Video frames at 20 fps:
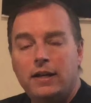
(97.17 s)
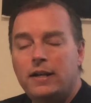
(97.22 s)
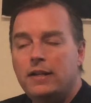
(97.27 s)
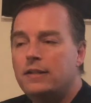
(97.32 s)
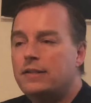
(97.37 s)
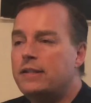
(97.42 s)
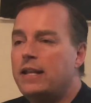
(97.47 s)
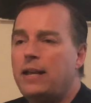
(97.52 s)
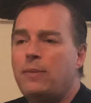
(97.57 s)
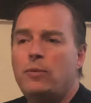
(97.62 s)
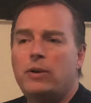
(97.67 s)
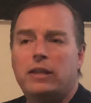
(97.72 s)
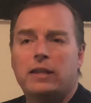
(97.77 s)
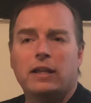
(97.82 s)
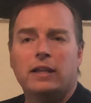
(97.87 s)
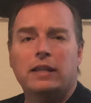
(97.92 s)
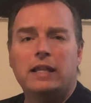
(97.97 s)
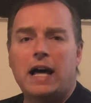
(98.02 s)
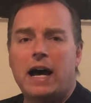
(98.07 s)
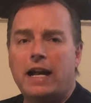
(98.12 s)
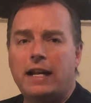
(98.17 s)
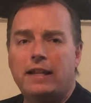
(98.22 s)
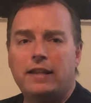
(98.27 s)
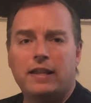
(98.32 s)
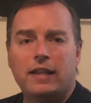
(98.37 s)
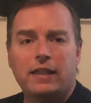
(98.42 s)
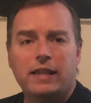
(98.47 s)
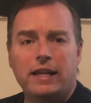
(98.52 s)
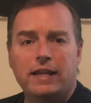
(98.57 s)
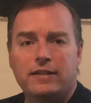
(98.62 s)
Same with a lot of
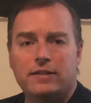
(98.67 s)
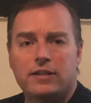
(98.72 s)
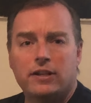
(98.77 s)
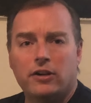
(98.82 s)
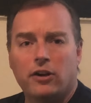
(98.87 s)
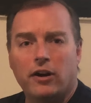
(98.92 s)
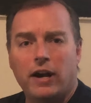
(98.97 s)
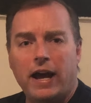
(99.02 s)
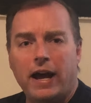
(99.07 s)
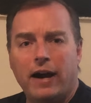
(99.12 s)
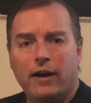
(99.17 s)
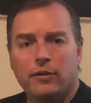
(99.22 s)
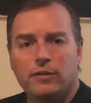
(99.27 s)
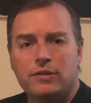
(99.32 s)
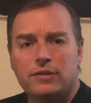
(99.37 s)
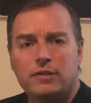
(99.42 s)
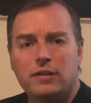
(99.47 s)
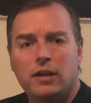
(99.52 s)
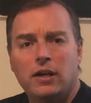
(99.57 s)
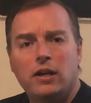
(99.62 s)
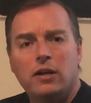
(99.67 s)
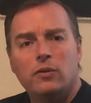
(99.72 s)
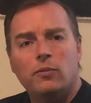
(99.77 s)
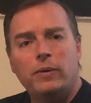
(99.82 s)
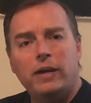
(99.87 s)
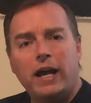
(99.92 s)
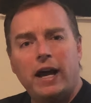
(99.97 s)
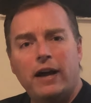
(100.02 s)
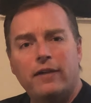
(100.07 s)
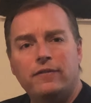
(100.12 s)
the things in our house.
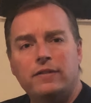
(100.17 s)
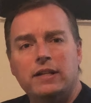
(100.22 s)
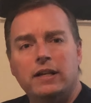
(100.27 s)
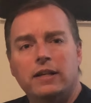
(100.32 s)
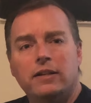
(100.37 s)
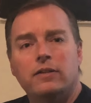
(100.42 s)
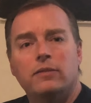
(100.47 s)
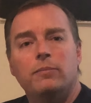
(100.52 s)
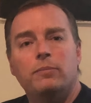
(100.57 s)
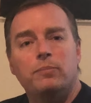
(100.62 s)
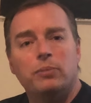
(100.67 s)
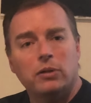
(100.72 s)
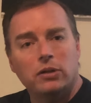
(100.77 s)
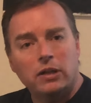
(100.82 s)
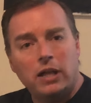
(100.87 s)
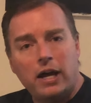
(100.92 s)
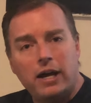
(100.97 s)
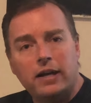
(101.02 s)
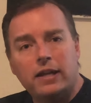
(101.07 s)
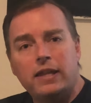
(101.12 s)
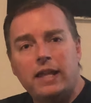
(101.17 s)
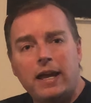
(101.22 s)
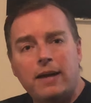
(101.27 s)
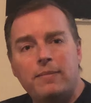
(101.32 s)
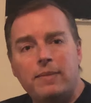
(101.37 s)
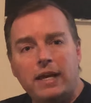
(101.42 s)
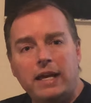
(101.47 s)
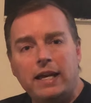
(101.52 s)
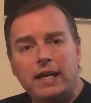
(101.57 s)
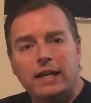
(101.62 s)
We have to plug them
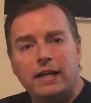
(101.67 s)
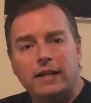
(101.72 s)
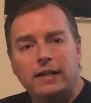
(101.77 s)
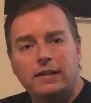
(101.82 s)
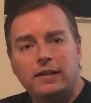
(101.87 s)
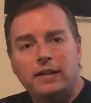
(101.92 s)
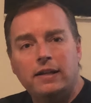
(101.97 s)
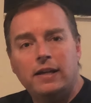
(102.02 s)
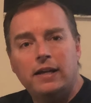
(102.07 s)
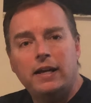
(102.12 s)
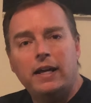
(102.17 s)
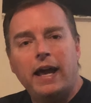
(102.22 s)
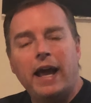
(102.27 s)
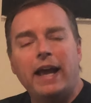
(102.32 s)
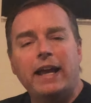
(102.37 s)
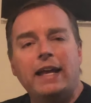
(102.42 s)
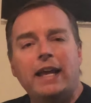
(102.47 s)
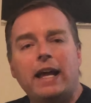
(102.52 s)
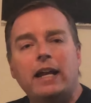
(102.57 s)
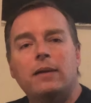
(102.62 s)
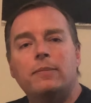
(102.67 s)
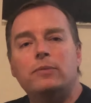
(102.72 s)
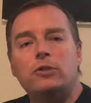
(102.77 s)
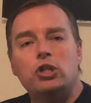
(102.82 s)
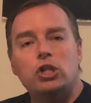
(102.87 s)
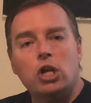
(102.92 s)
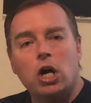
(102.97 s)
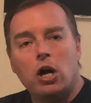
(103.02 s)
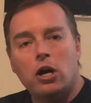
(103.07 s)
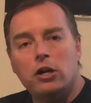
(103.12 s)
in and get them
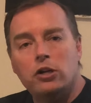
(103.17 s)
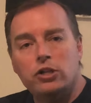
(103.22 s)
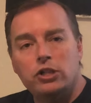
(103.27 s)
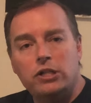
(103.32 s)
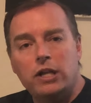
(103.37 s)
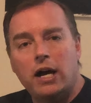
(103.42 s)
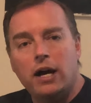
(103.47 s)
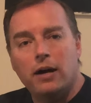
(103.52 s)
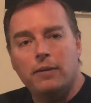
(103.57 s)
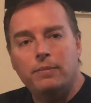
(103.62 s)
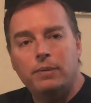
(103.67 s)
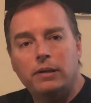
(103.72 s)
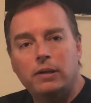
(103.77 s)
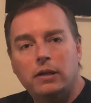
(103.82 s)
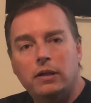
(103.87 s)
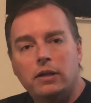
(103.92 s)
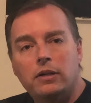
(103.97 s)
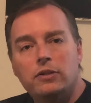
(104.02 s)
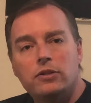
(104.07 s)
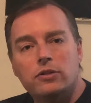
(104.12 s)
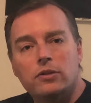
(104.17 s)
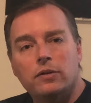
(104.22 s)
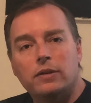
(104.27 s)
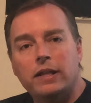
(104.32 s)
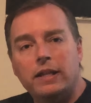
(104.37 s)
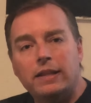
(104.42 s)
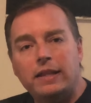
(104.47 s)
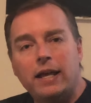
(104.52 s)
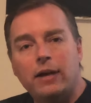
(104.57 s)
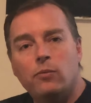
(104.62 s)
charged up so
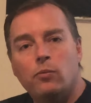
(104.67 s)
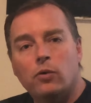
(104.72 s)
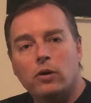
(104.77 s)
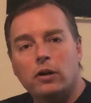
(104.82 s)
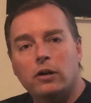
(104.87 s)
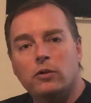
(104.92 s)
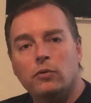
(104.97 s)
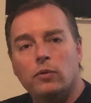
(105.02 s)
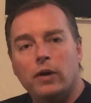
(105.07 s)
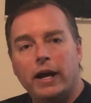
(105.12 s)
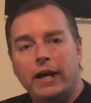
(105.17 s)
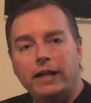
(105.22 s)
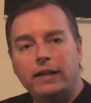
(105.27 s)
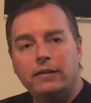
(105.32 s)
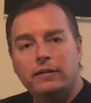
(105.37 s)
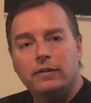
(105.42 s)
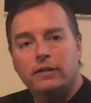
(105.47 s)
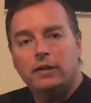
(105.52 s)
that they work right.